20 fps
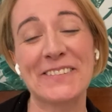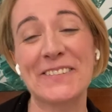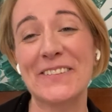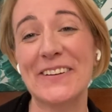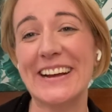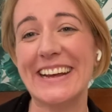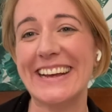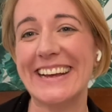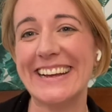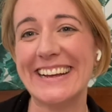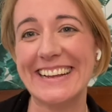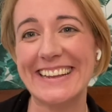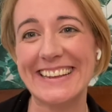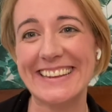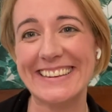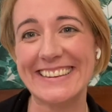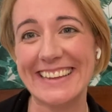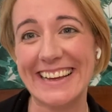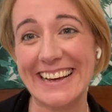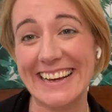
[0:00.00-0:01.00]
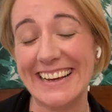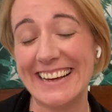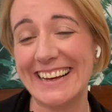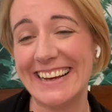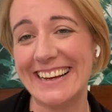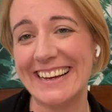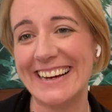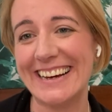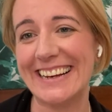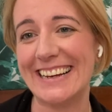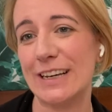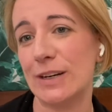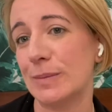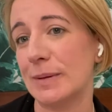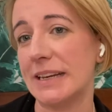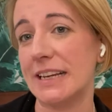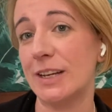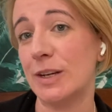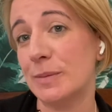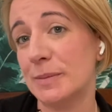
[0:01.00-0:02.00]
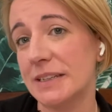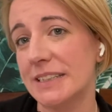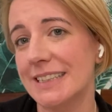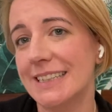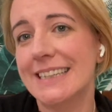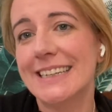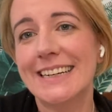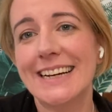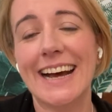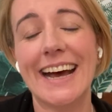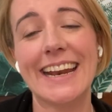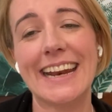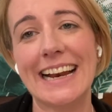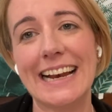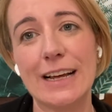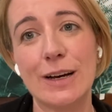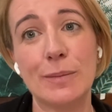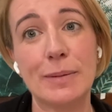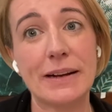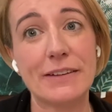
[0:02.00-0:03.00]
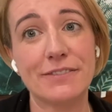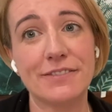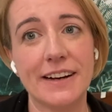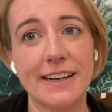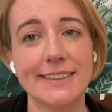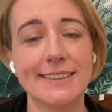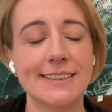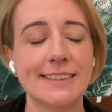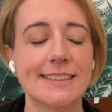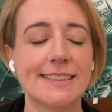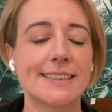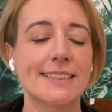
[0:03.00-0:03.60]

with uh, a little bit of humour and a little bit of fun.